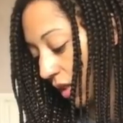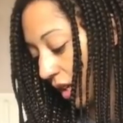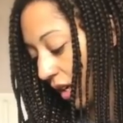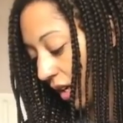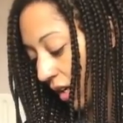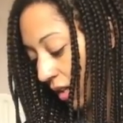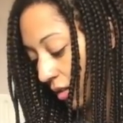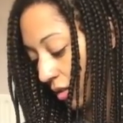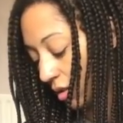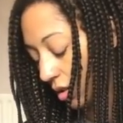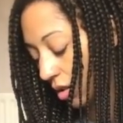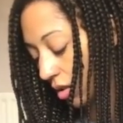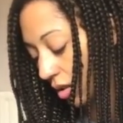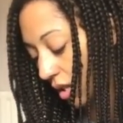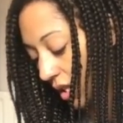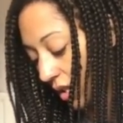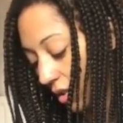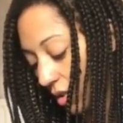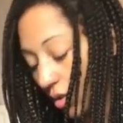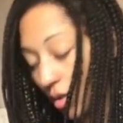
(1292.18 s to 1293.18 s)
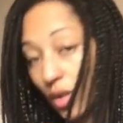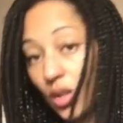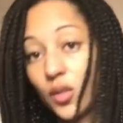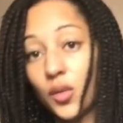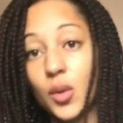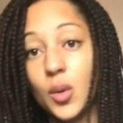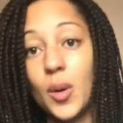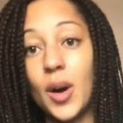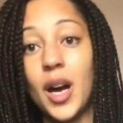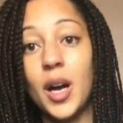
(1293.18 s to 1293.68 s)
and this sort
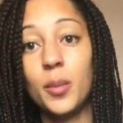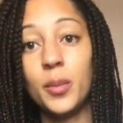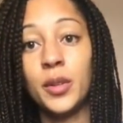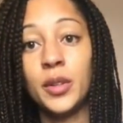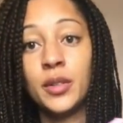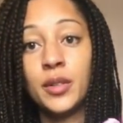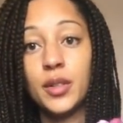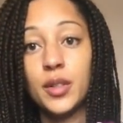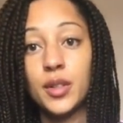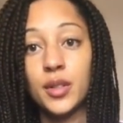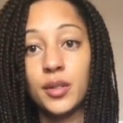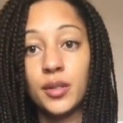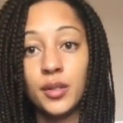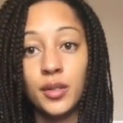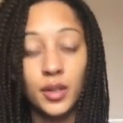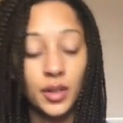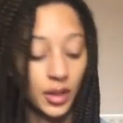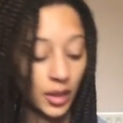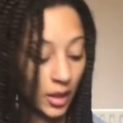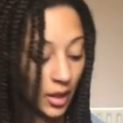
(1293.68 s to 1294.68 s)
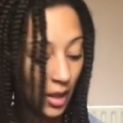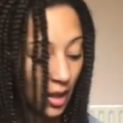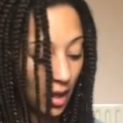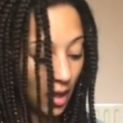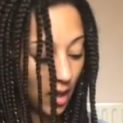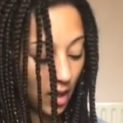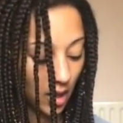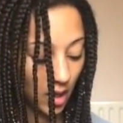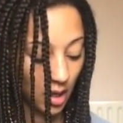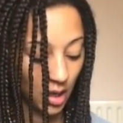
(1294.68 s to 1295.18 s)
of all happened
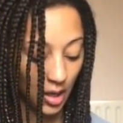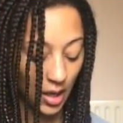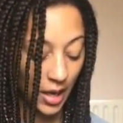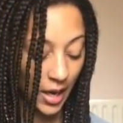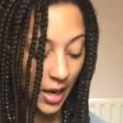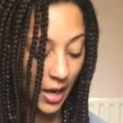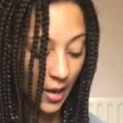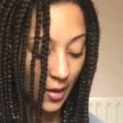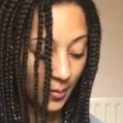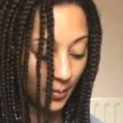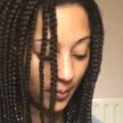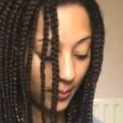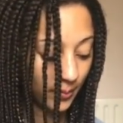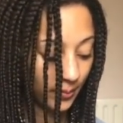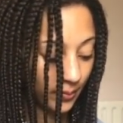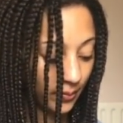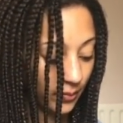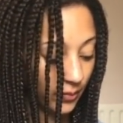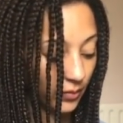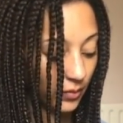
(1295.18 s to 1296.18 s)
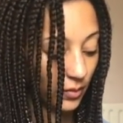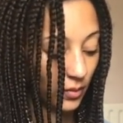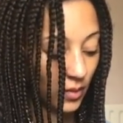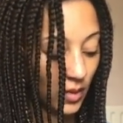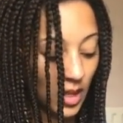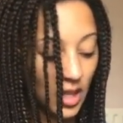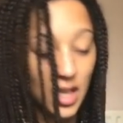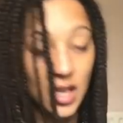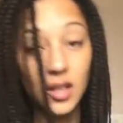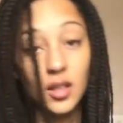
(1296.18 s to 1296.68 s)
um,
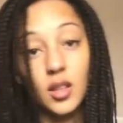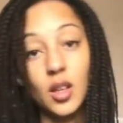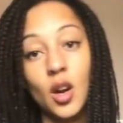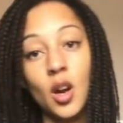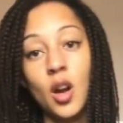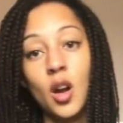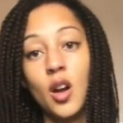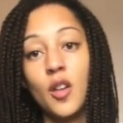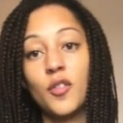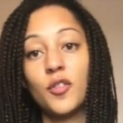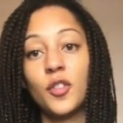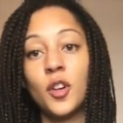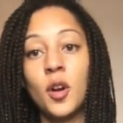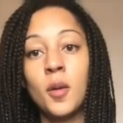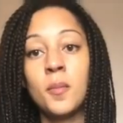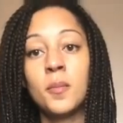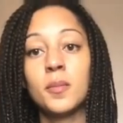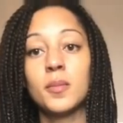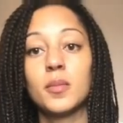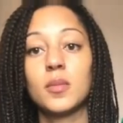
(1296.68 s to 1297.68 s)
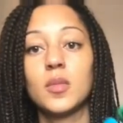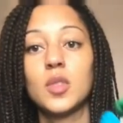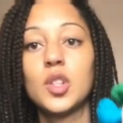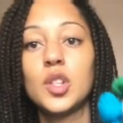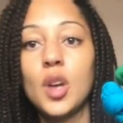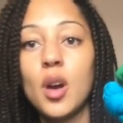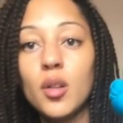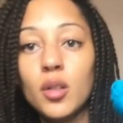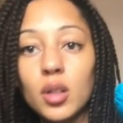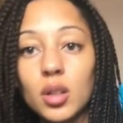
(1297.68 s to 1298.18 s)
these are from
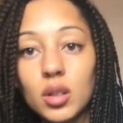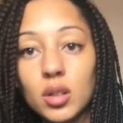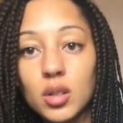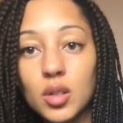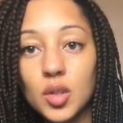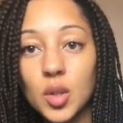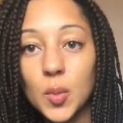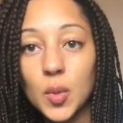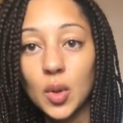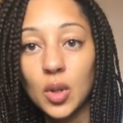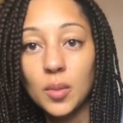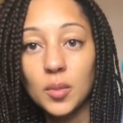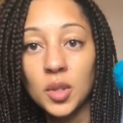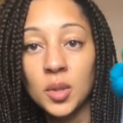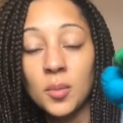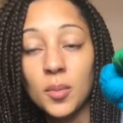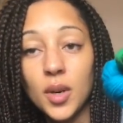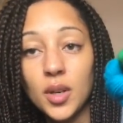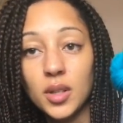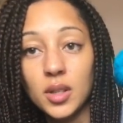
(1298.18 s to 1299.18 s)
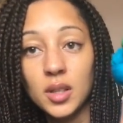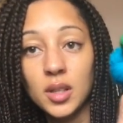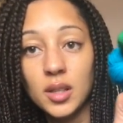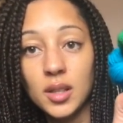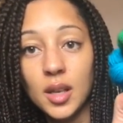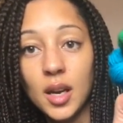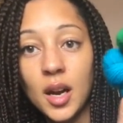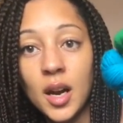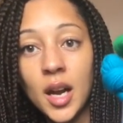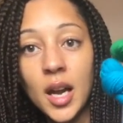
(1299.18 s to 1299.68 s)
sock subscription boxes
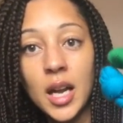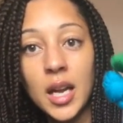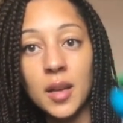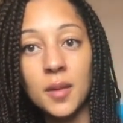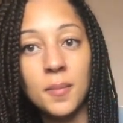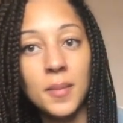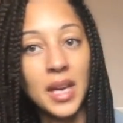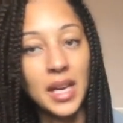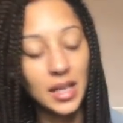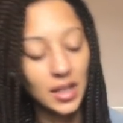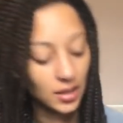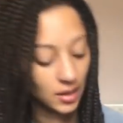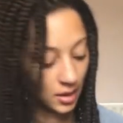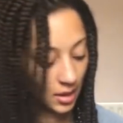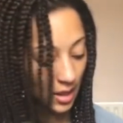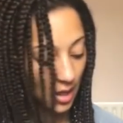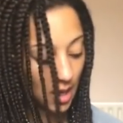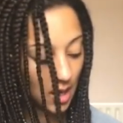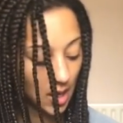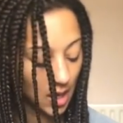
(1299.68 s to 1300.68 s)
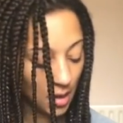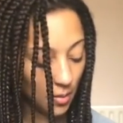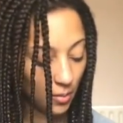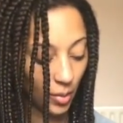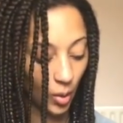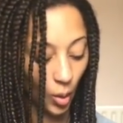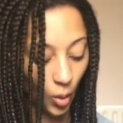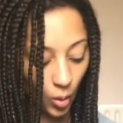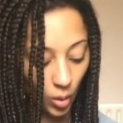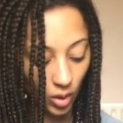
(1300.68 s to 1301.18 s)
that I made
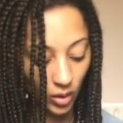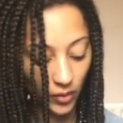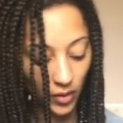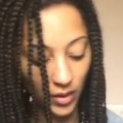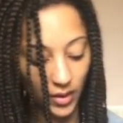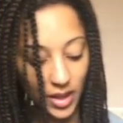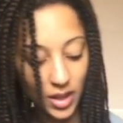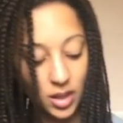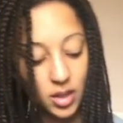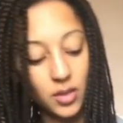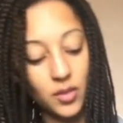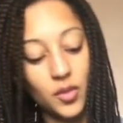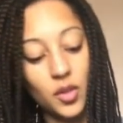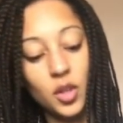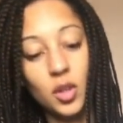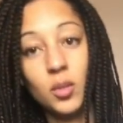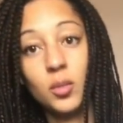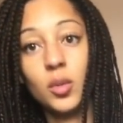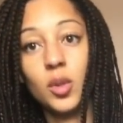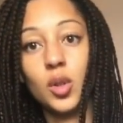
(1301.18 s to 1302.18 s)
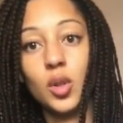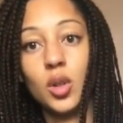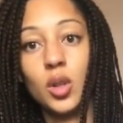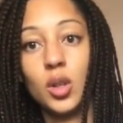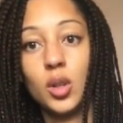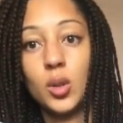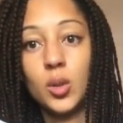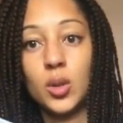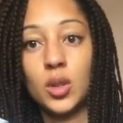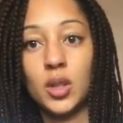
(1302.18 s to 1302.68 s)
but all of the rest of them
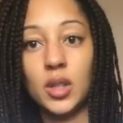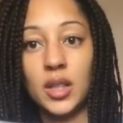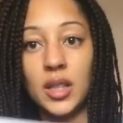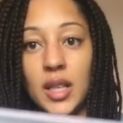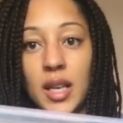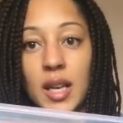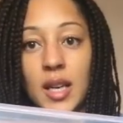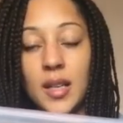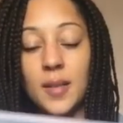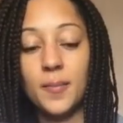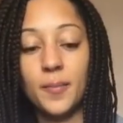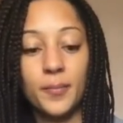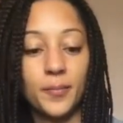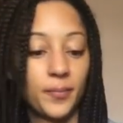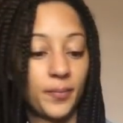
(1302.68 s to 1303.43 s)
colour coordinate